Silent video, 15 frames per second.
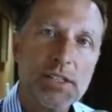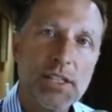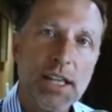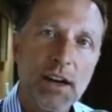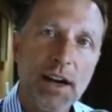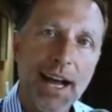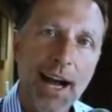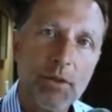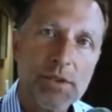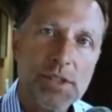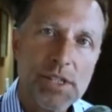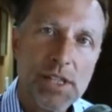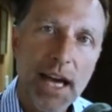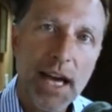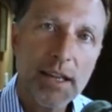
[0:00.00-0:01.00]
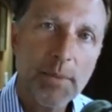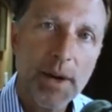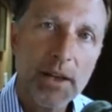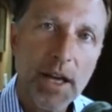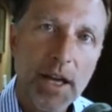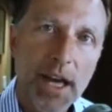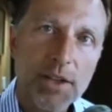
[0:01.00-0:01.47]
that are outside the
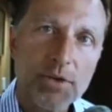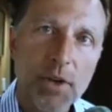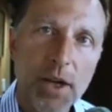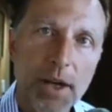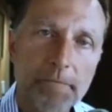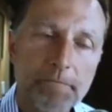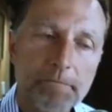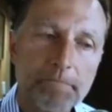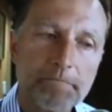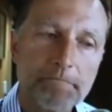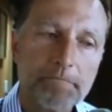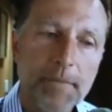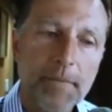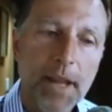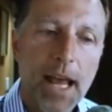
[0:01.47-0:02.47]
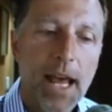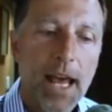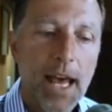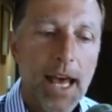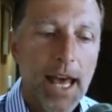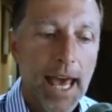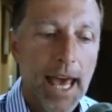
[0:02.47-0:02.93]
mitochondria,
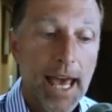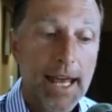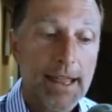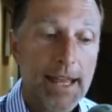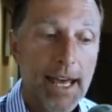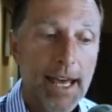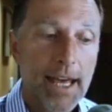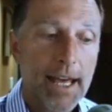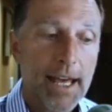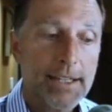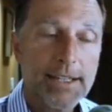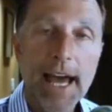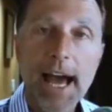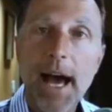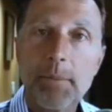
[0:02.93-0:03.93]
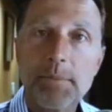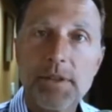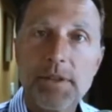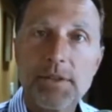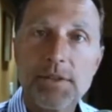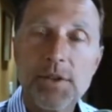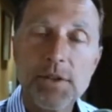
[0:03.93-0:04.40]
and they
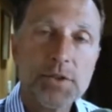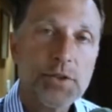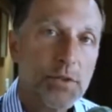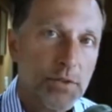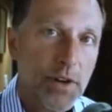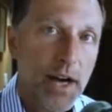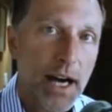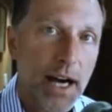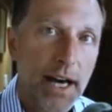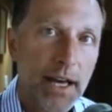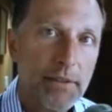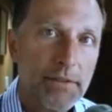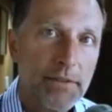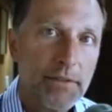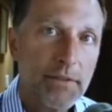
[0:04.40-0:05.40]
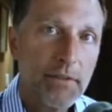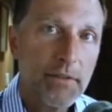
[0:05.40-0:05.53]
adapt to survive